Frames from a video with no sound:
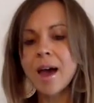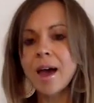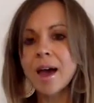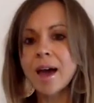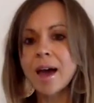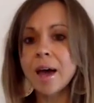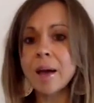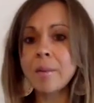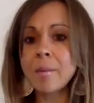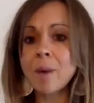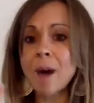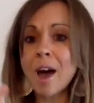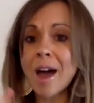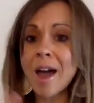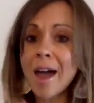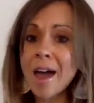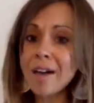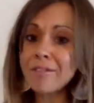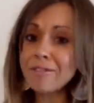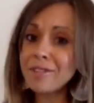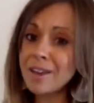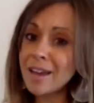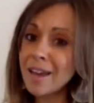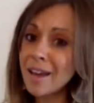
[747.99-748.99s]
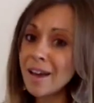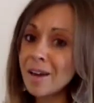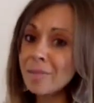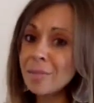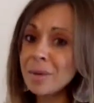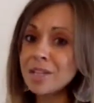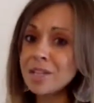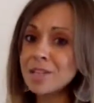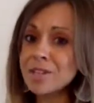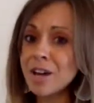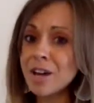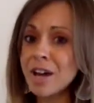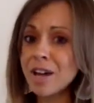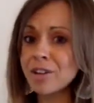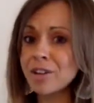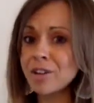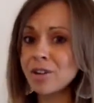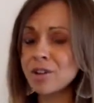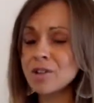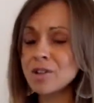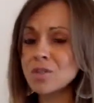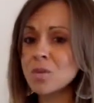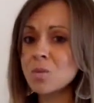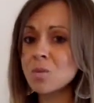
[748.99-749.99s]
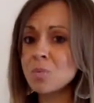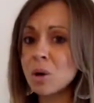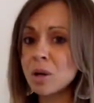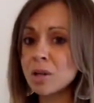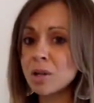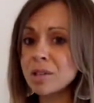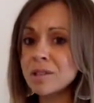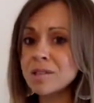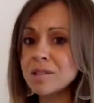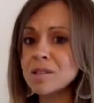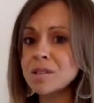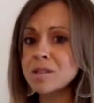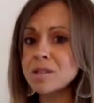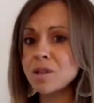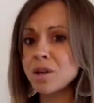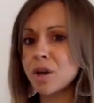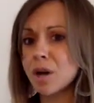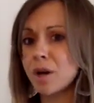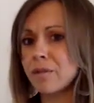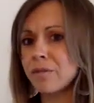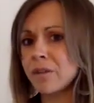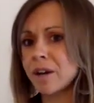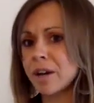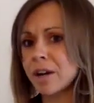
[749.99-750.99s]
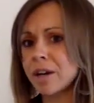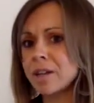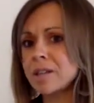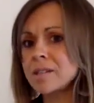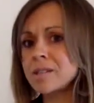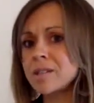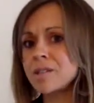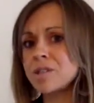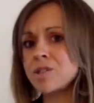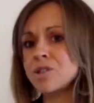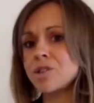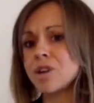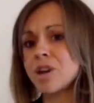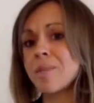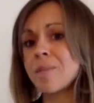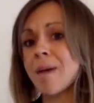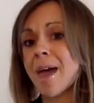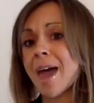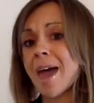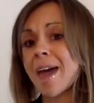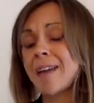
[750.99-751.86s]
I have now been diagnosed with polycystic ovarian syndrome,